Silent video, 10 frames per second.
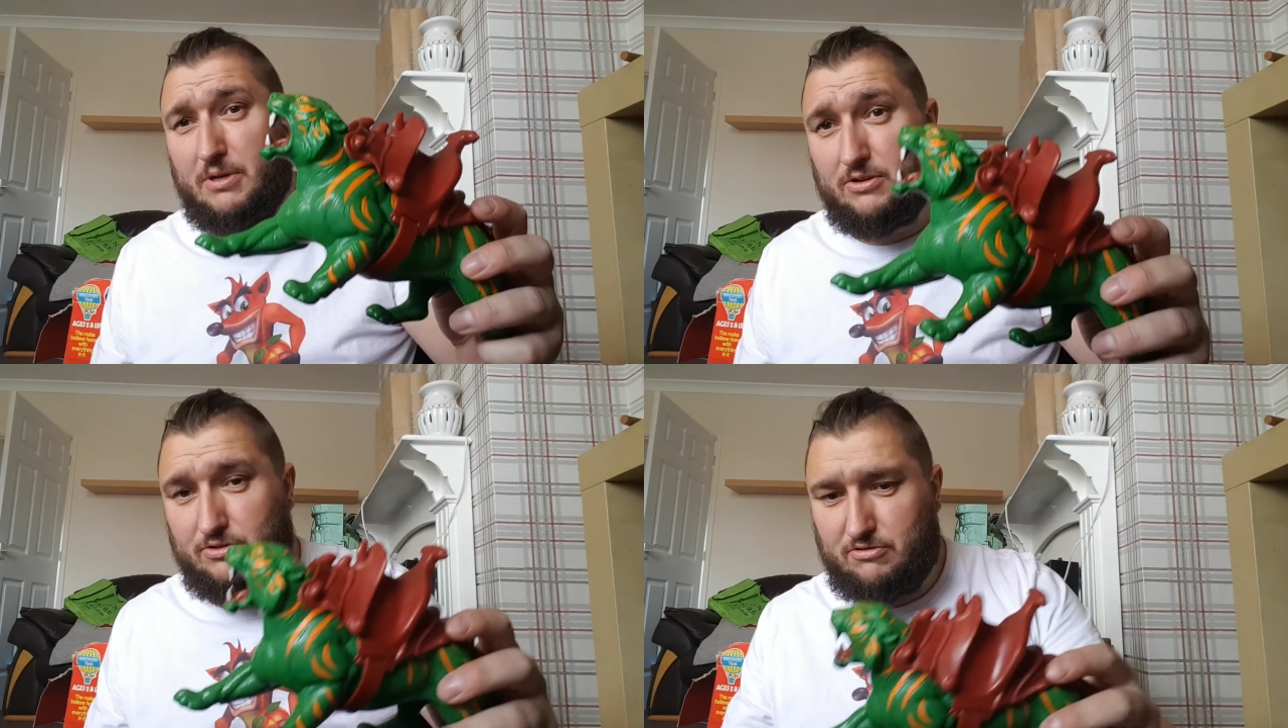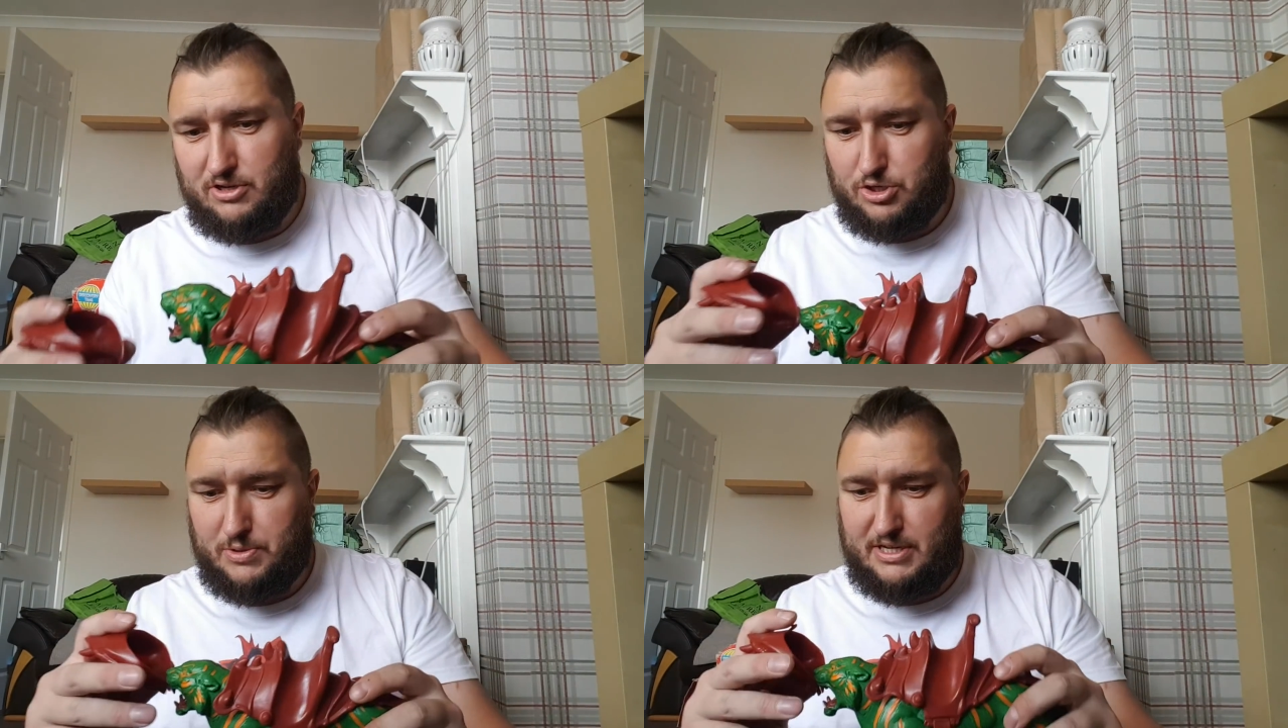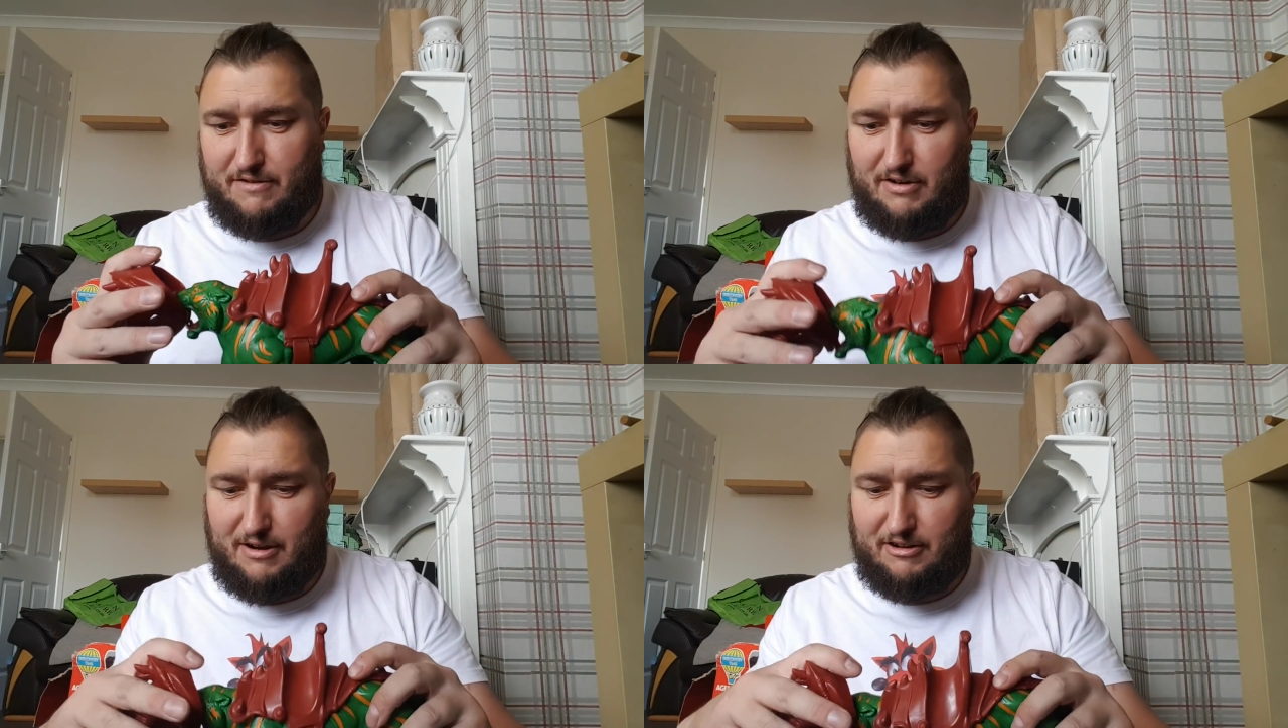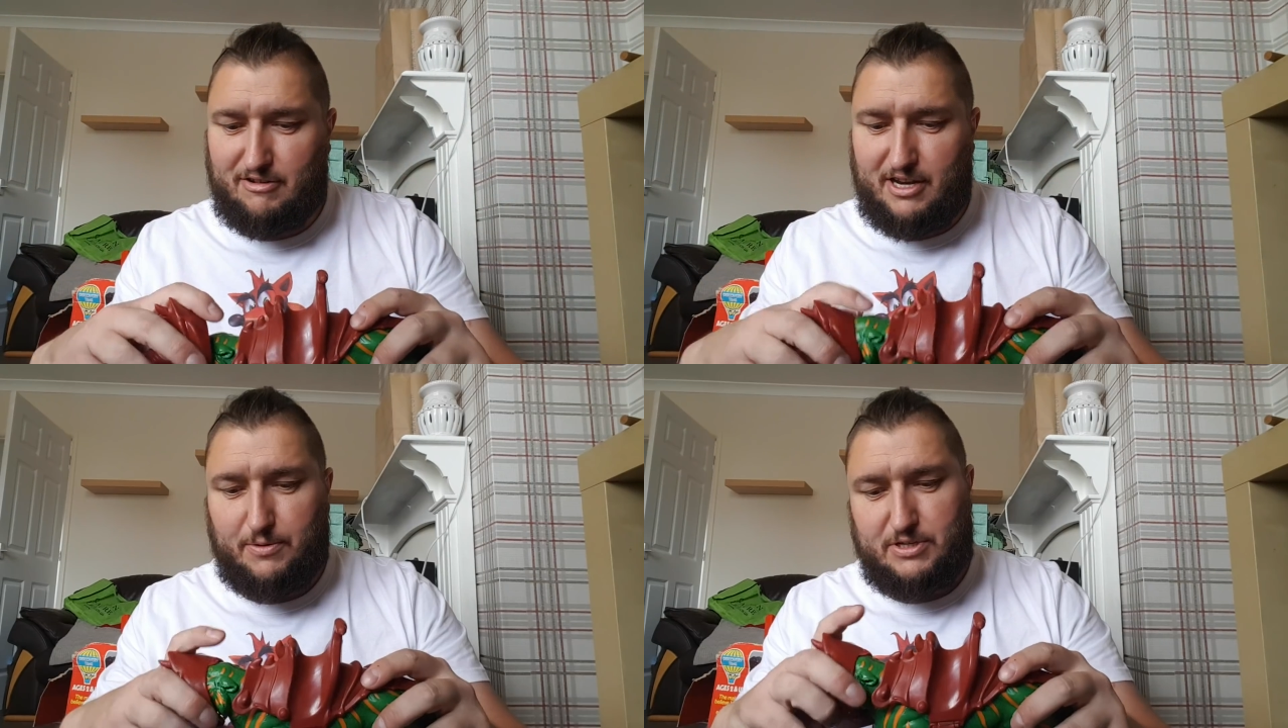because Cringer was never
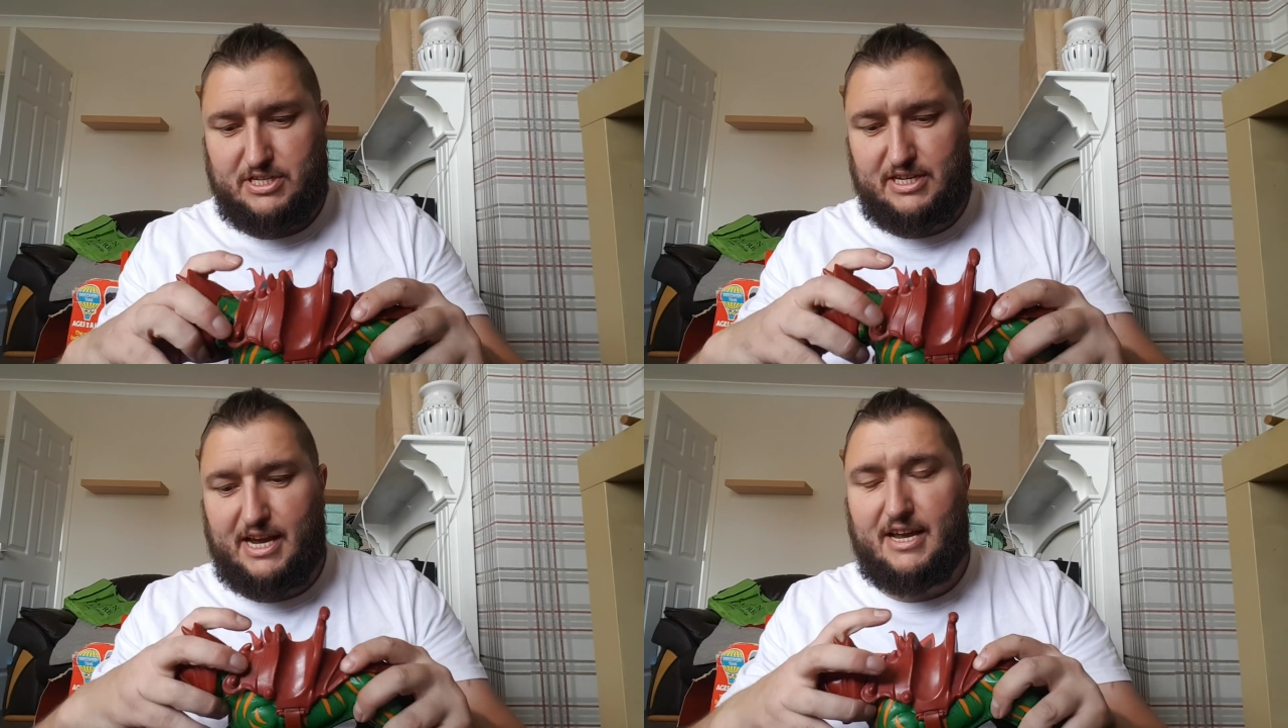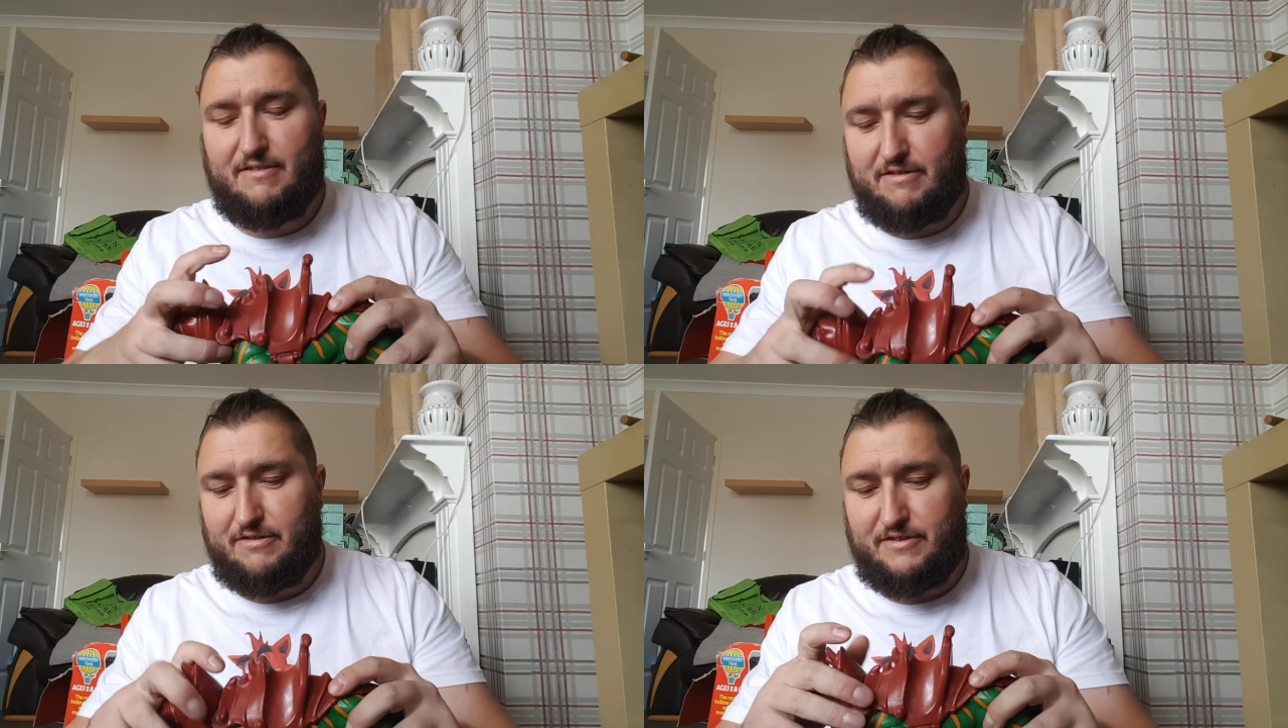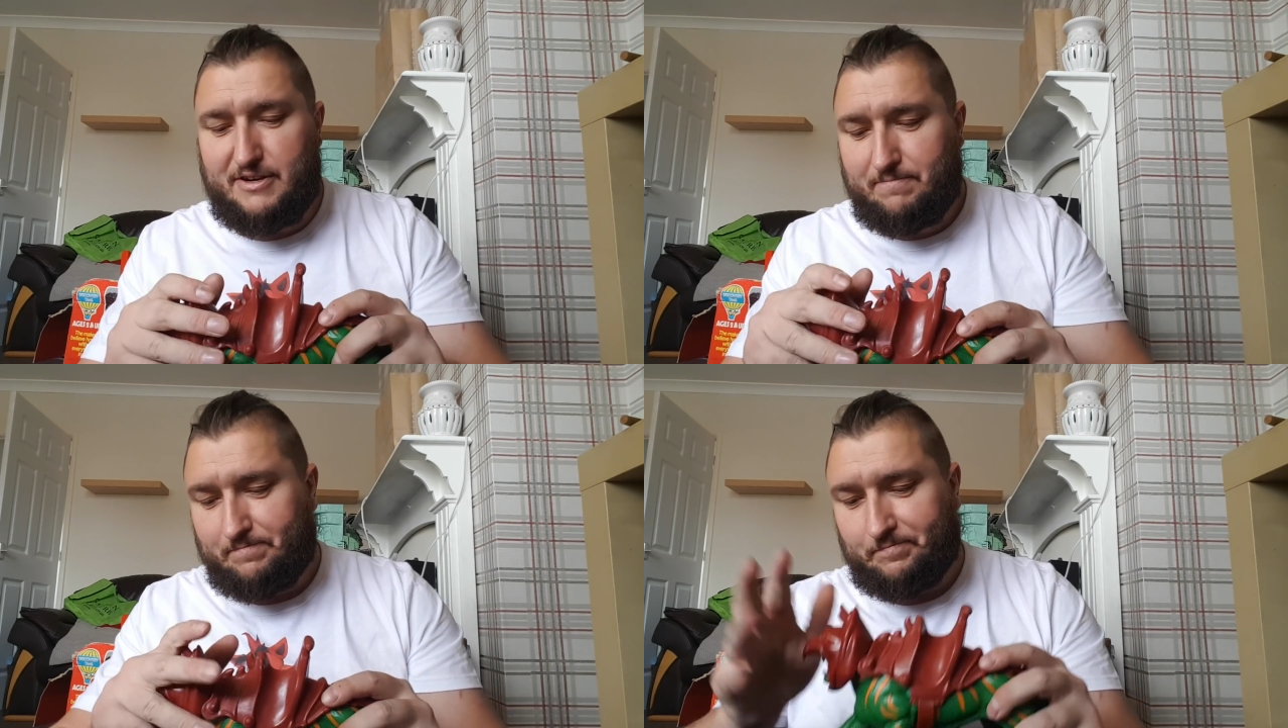angry, he was scared of everything.